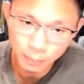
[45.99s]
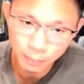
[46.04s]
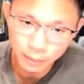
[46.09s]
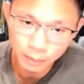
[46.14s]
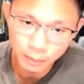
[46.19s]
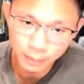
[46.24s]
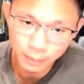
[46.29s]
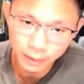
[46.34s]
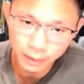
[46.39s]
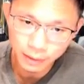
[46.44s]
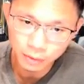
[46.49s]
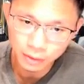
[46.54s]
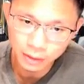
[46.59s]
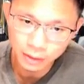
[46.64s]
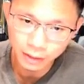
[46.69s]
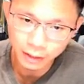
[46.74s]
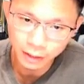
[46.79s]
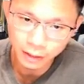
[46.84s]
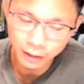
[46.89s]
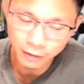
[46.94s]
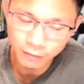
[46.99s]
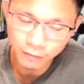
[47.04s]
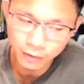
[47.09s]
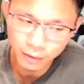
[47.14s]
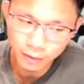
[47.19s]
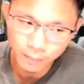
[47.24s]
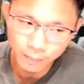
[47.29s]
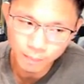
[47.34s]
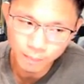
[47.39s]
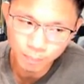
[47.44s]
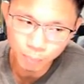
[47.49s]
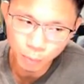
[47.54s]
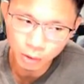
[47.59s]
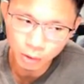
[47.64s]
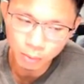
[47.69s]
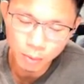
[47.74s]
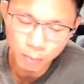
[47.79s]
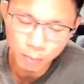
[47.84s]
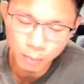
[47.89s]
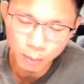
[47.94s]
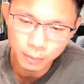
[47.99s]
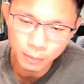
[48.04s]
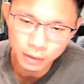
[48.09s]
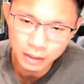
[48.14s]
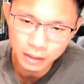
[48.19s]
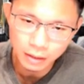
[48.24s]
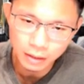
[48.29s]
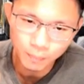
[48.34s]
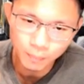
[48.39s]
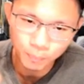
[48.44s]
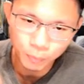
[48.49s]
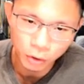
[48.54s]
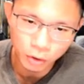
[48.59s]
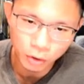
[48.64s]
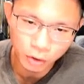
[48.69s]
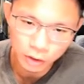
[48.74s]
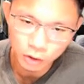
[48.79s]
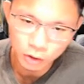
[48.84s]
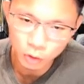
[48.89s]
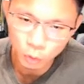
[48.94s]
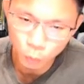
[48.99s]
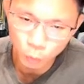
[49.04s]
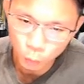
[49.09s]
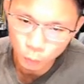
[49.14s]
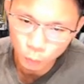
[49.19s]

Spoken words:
I don't think they have multiple property according to